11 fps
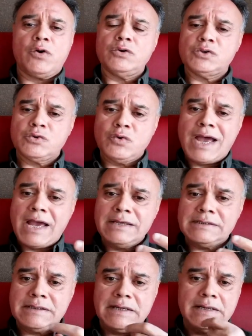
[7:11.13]
also
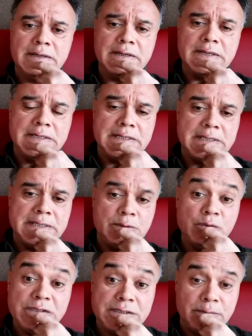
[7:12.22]
has
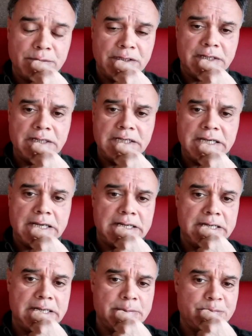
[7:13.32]
wisdom in
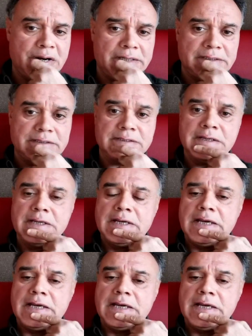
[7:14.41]
clinical practice,